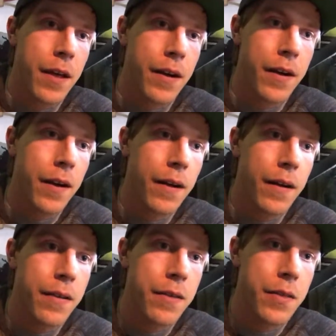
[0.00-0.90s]

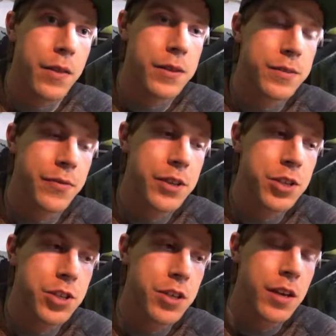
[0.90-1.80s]
uh, these
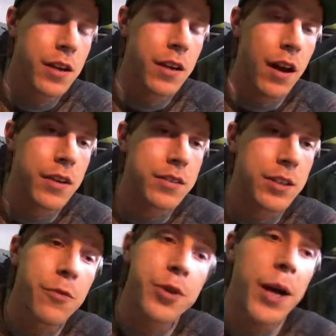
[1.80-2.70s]
fish,
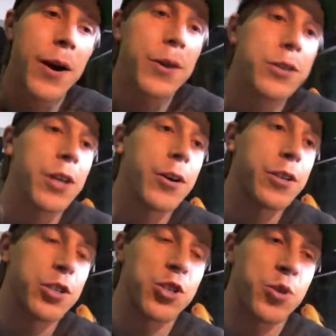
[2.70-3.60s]
silver dollars are
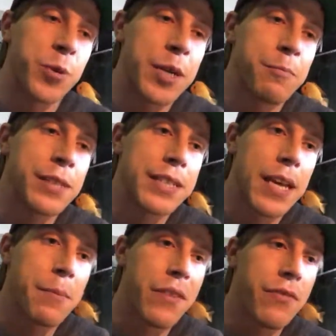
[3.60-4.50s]
extremely
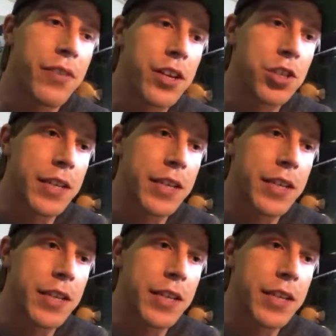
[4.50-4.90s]
timid fish.